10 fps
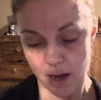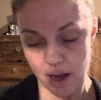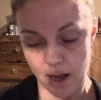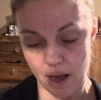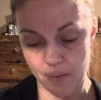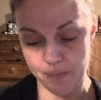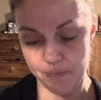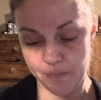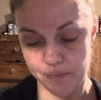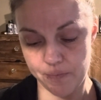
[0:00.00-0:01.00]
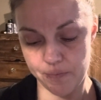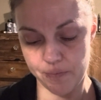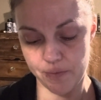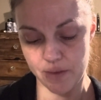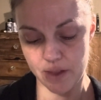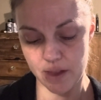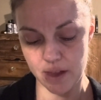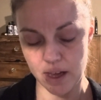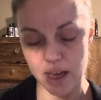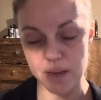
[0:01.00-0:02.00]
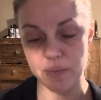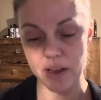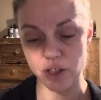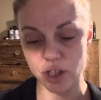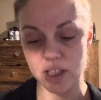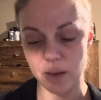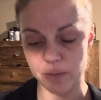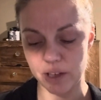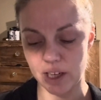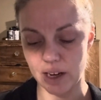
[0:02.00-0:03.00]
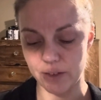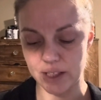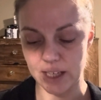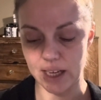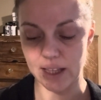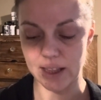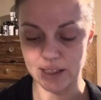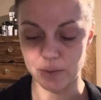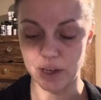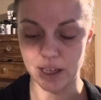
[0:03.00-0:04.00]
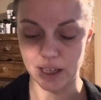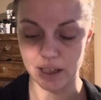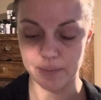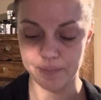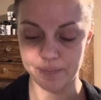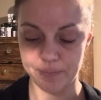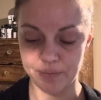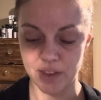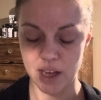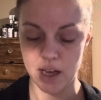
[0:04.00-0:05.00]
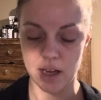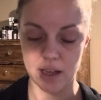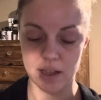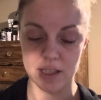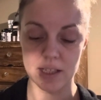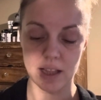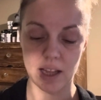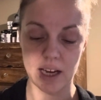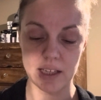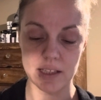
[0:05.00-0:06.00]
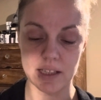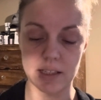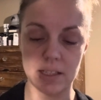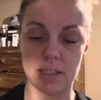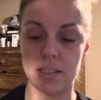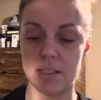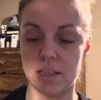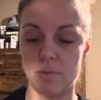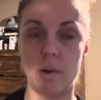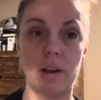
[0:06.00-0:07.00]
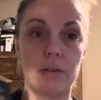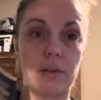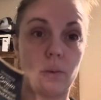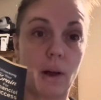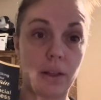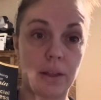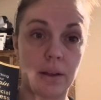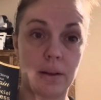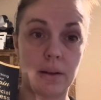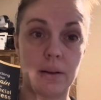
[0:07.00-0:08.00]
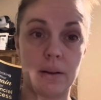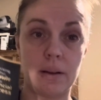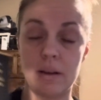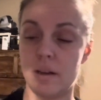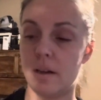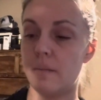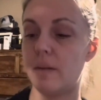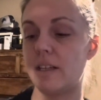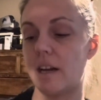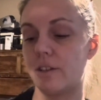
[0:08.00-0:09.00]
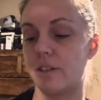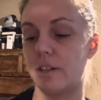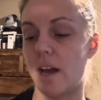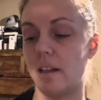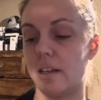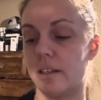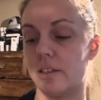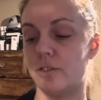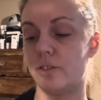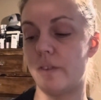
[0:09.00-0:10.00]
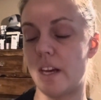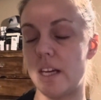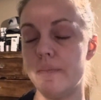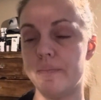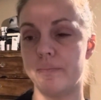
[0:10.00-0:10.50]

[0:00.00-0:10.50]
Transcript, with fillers: um, he mentioned something and I was like, that's what I need. And this is the line it says, this is in Wired for Wealth by Dr. Alec Trevetti.